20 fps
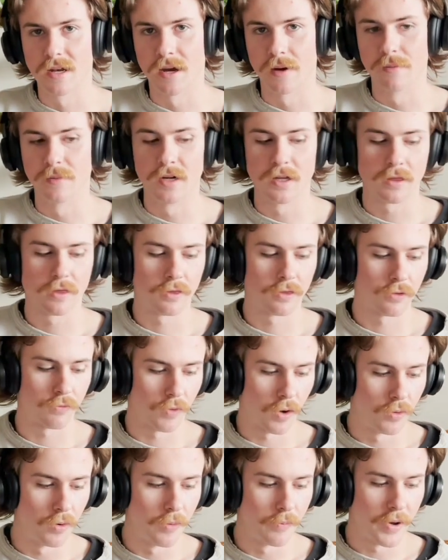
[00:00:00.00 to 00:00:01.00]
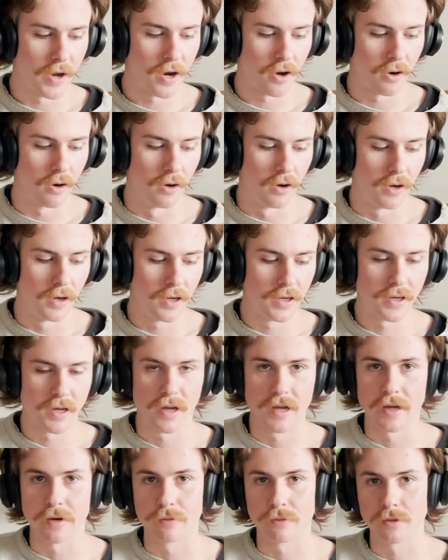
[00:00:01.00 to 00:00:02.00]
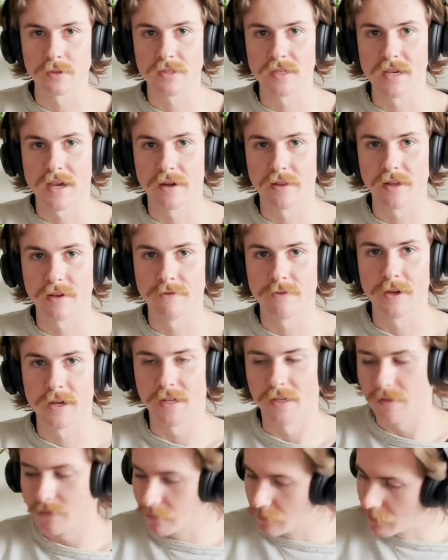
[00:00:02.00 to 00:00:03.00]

I'm gonna throw a pair on and we'll see how they fit.